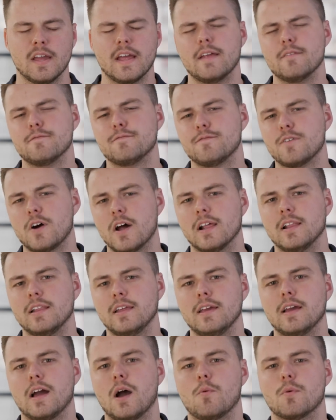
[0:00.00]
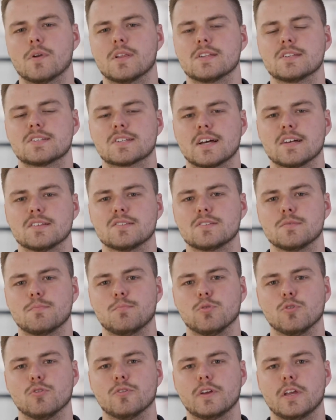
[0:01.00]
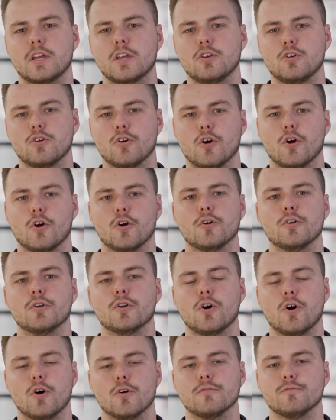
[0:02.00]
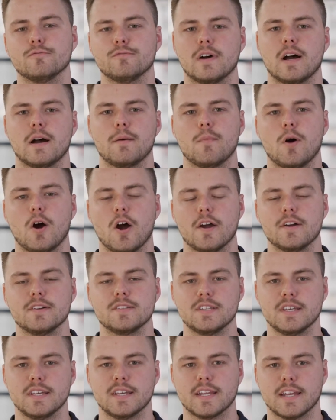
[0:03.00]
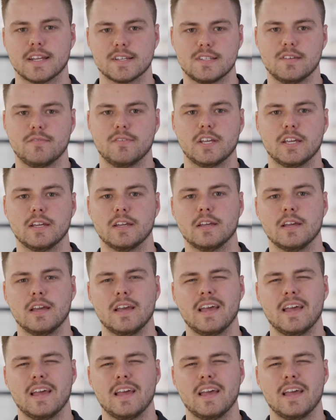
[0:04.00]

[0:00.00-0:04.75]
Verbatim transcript: And finally, I want to discuss deploying your own on-farm IoT connectivity.